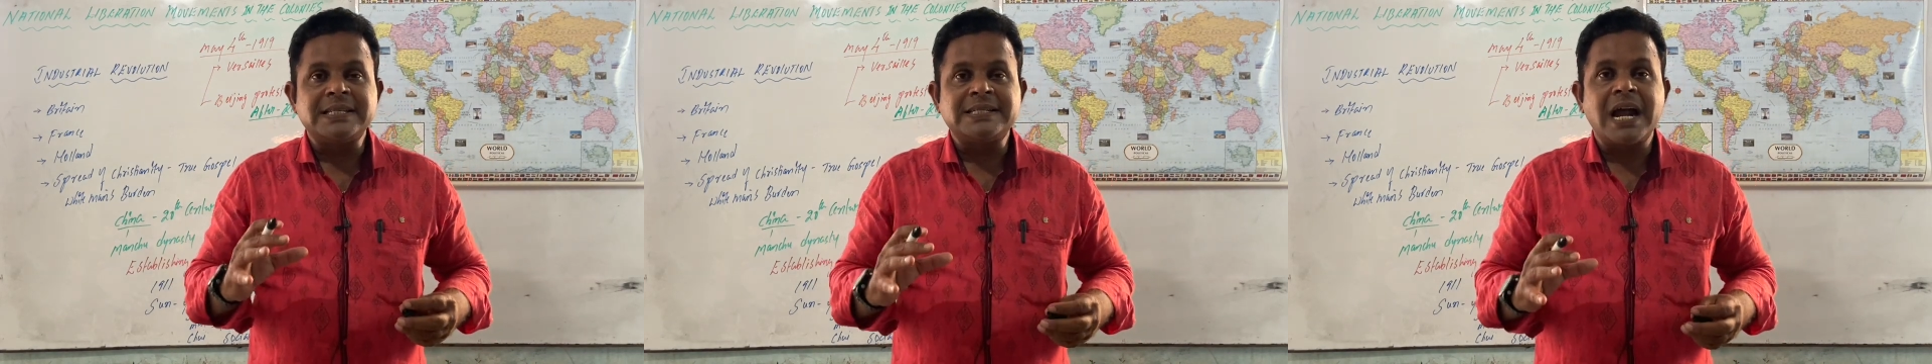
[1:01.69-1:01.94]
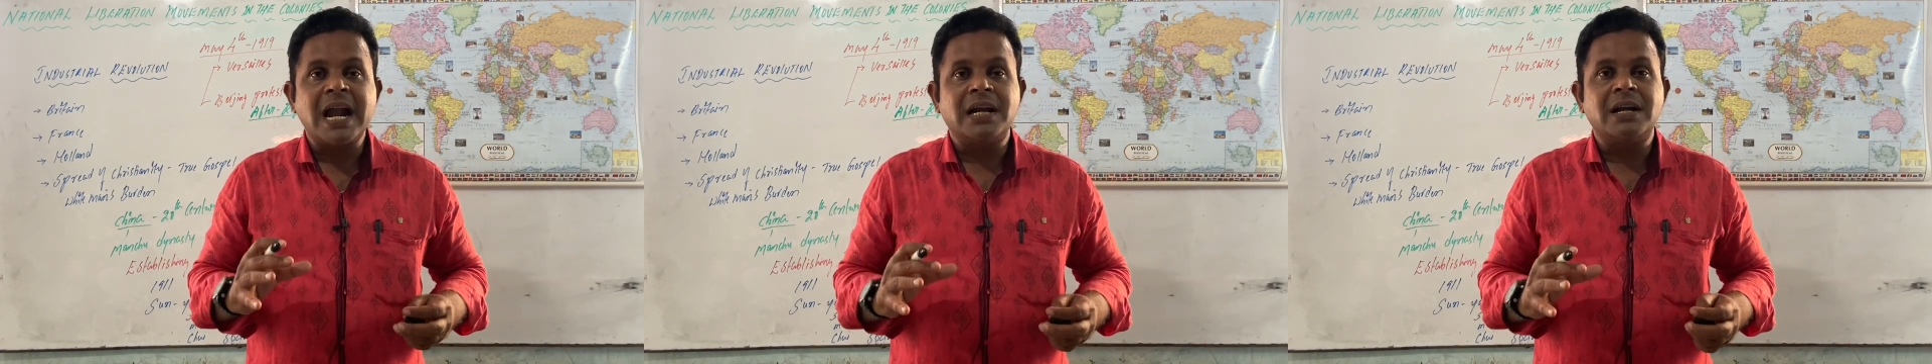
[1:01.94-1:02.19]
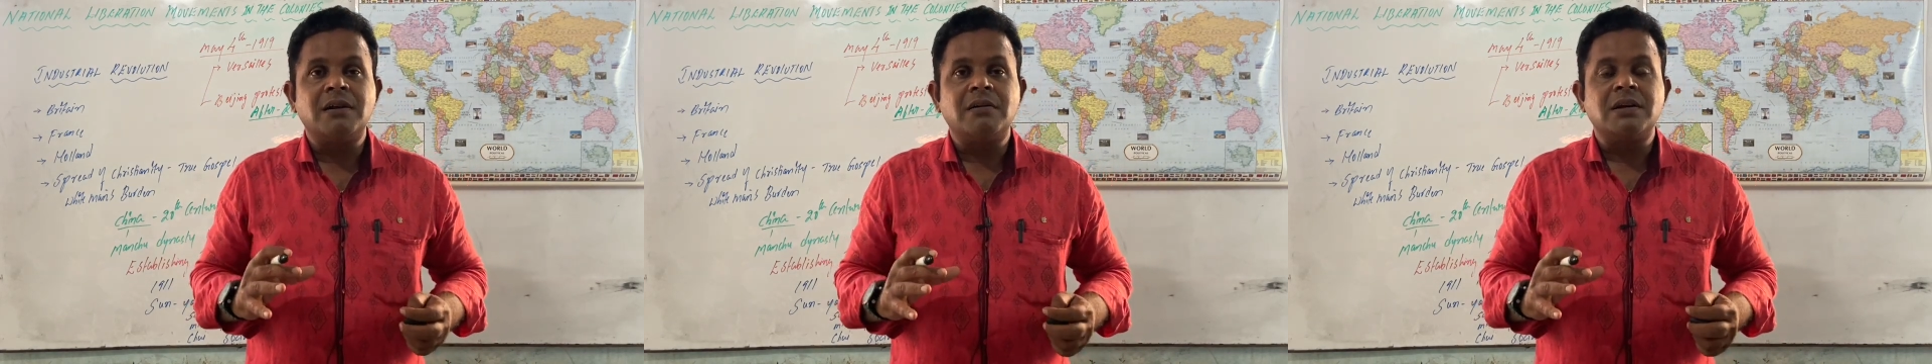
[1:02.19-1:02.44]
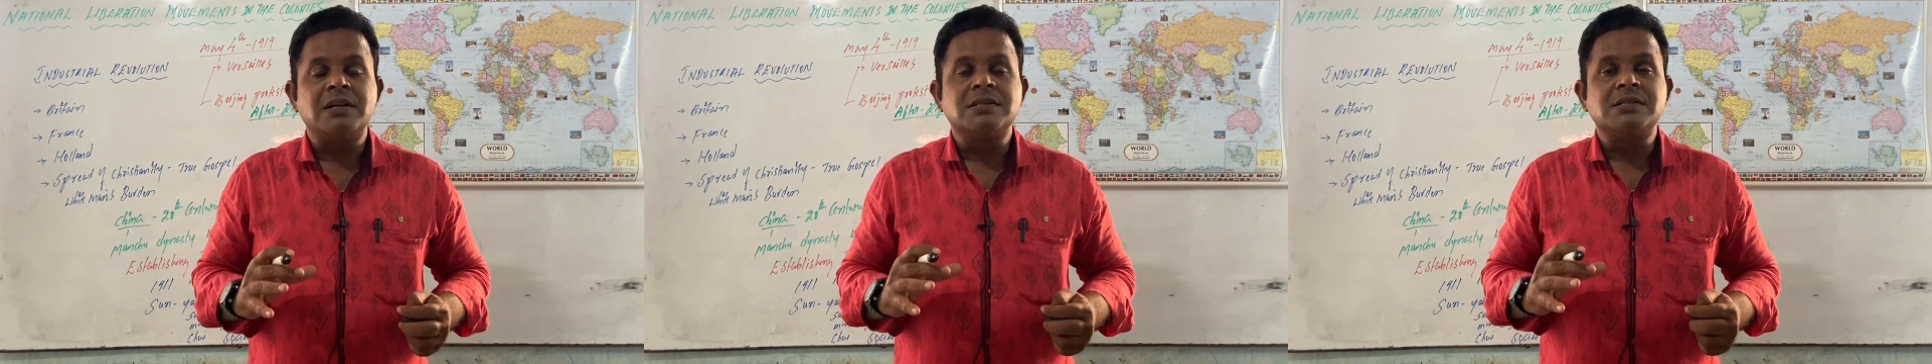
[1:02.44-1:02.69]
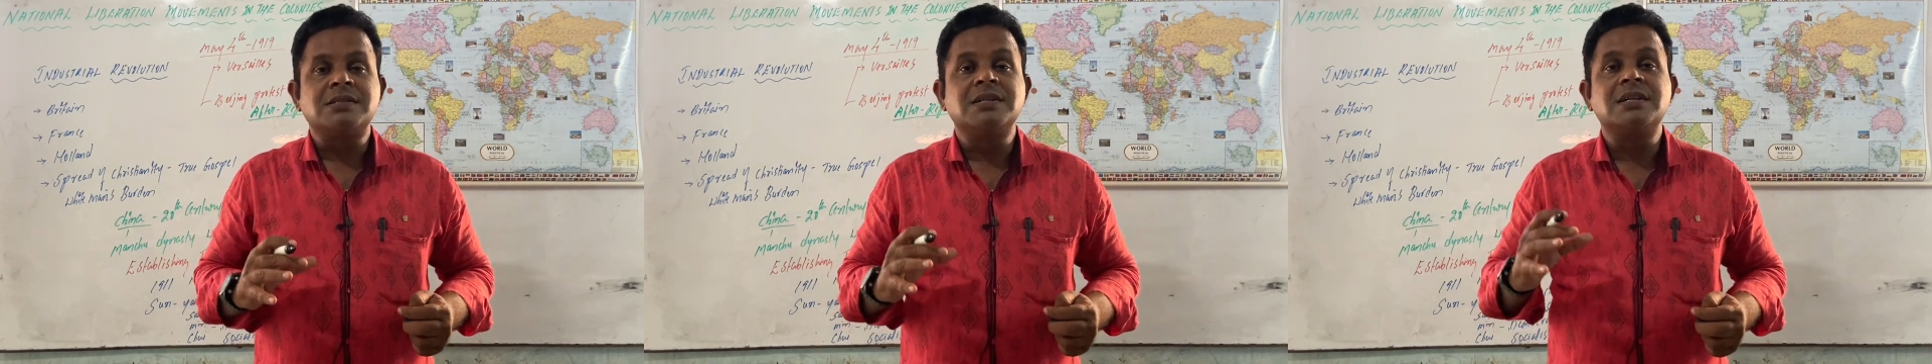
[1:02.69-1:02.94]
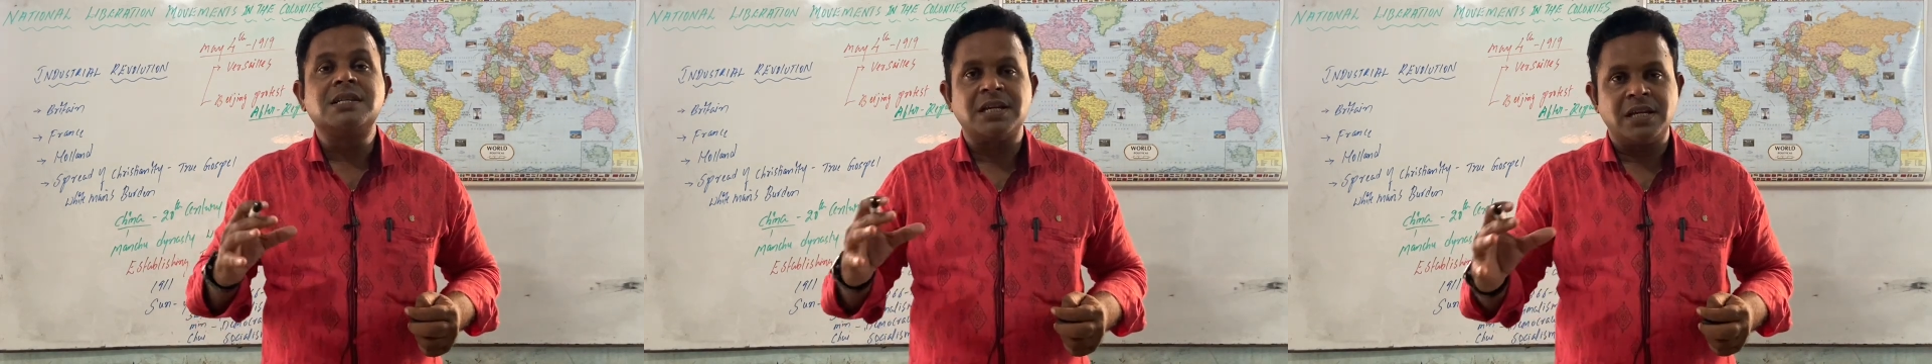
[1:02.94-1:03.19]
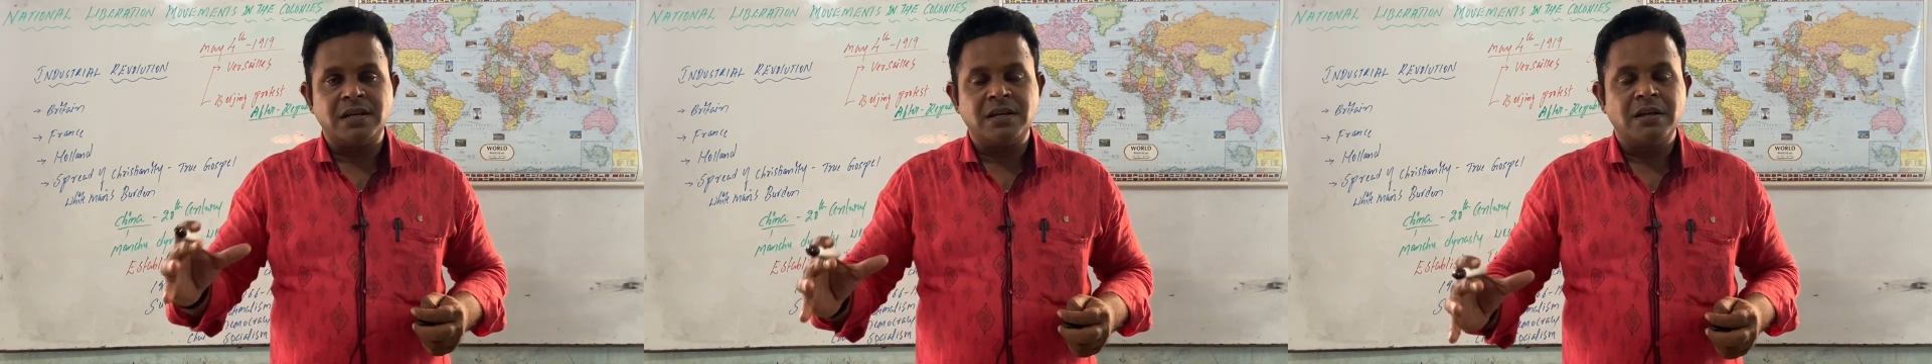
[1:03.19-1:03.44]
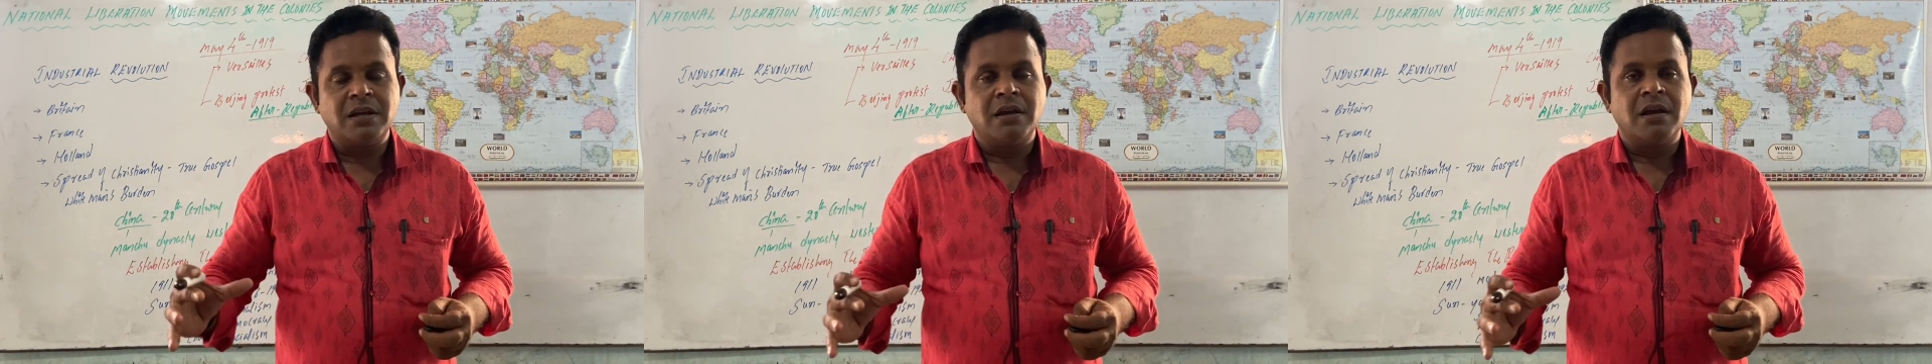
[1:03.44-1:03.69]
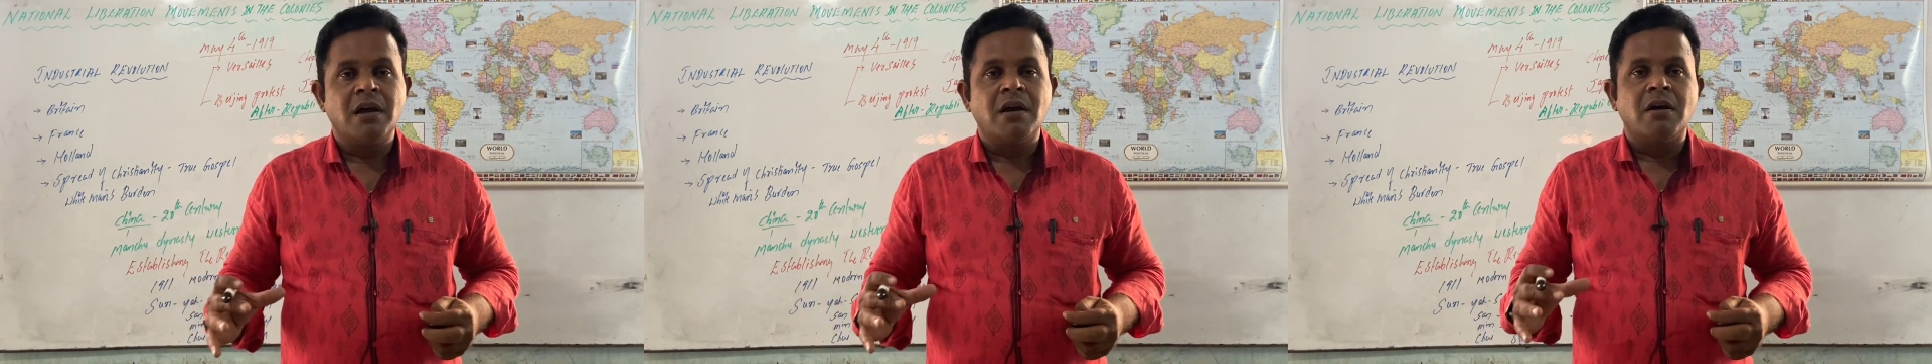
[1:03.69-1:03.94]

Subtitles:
started searching